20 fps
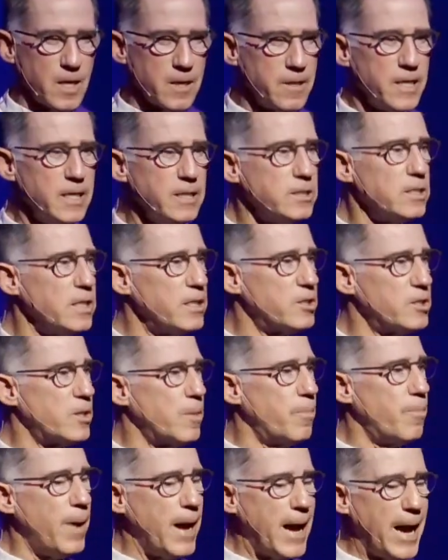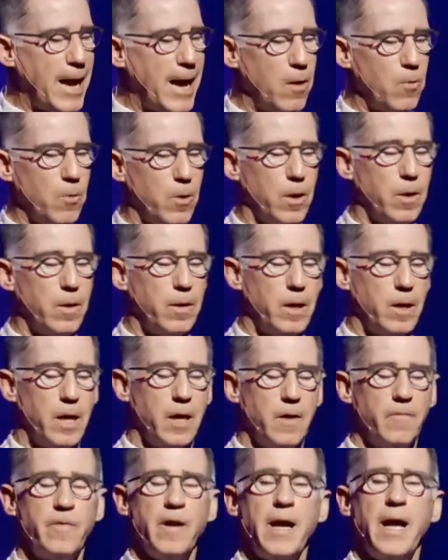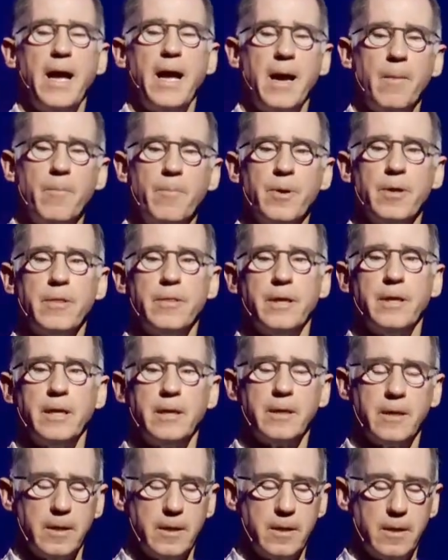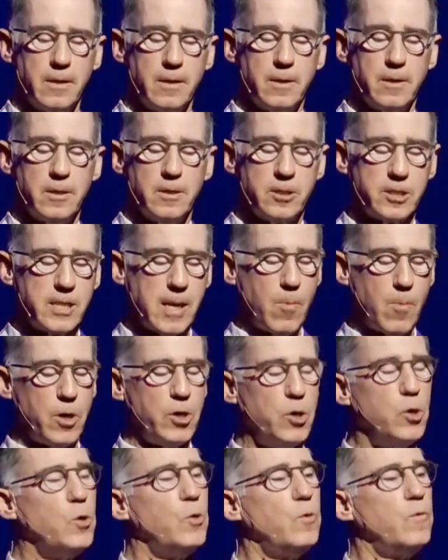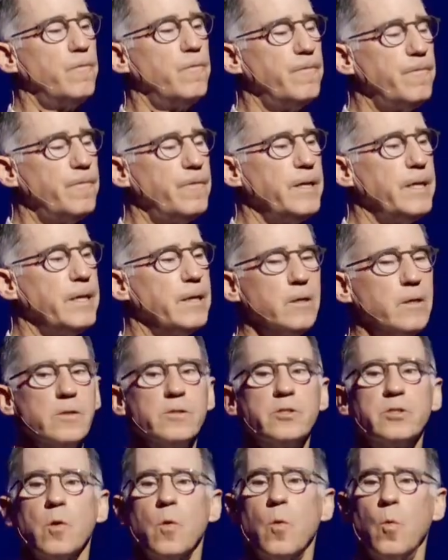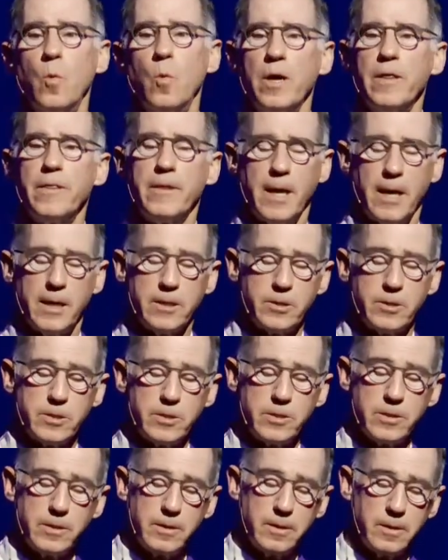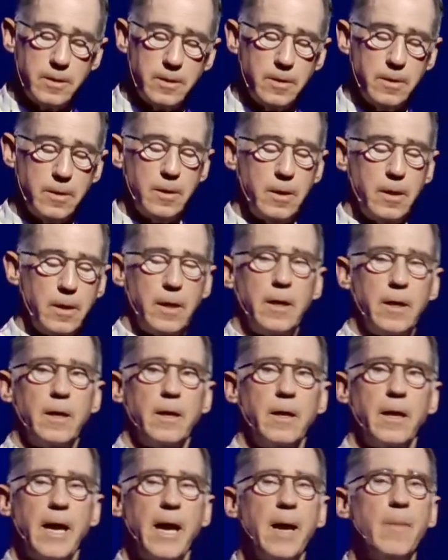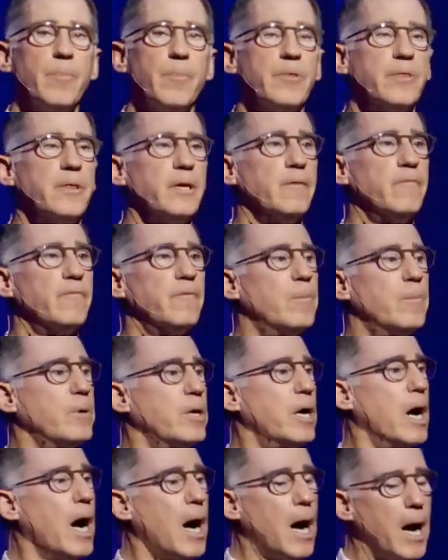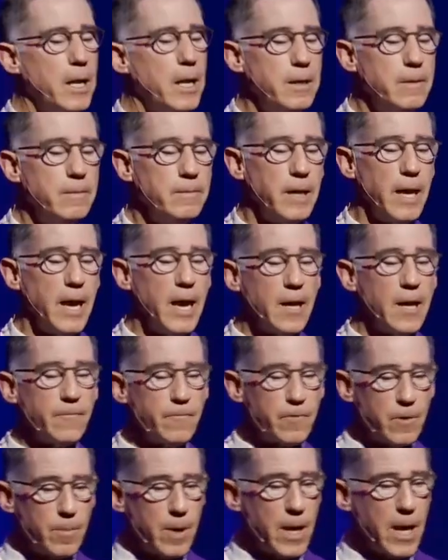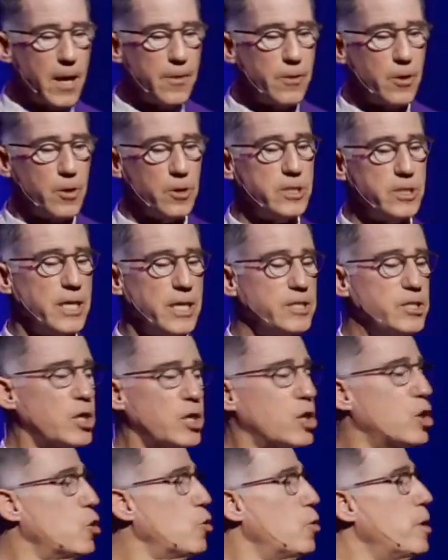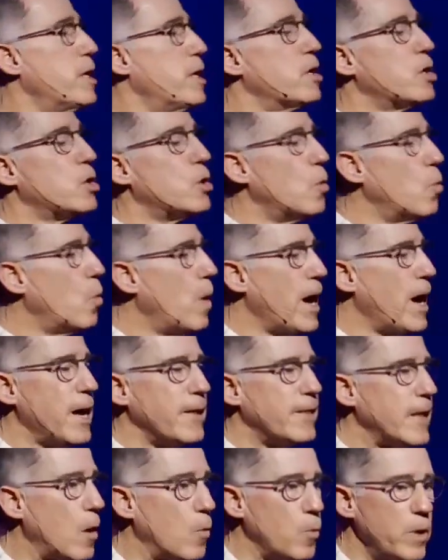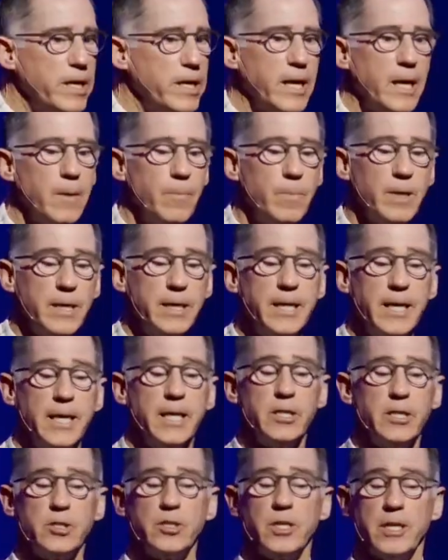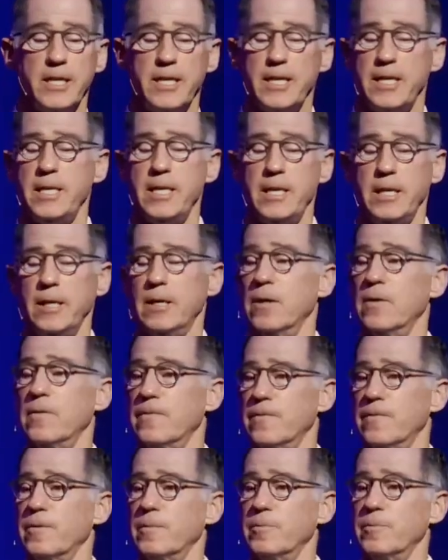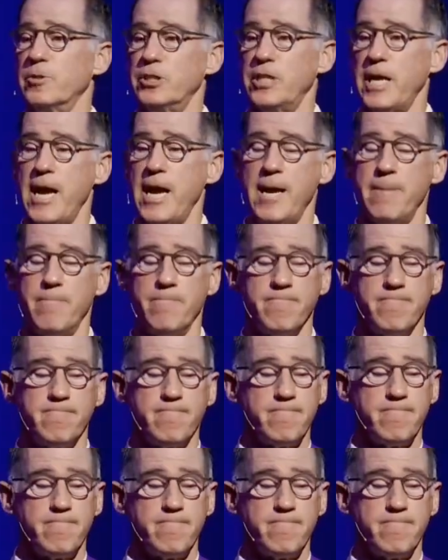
This is the power of empathy, someone who feels with us. Empathy from God and from others is a critical way that we can begin to heal from shame.